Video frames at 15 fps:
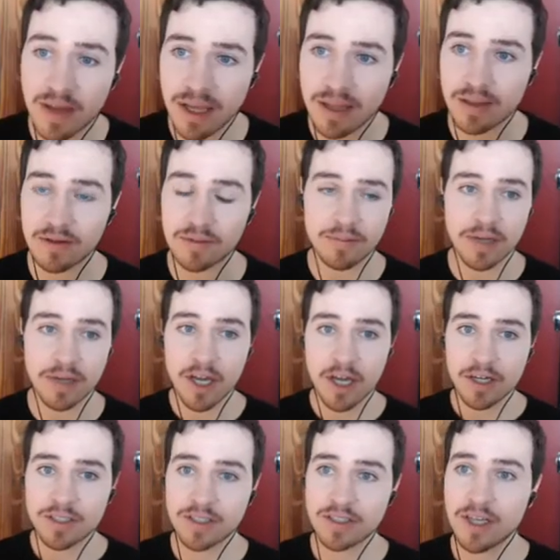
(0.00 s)
them,
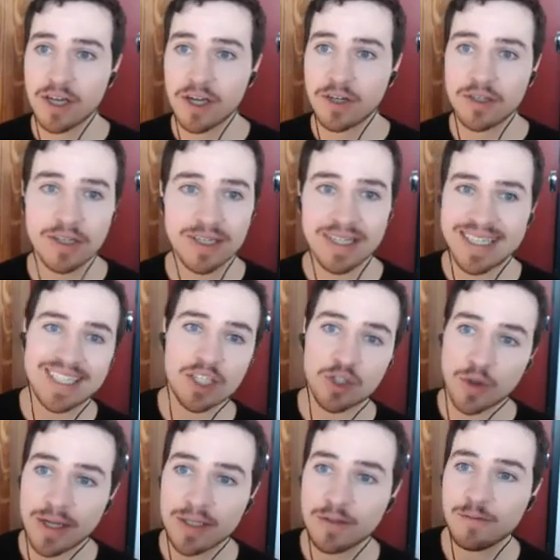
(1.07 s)
just
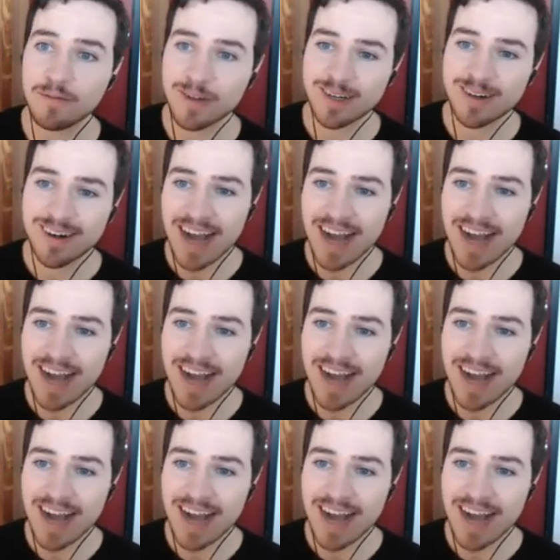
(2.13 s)
try to figure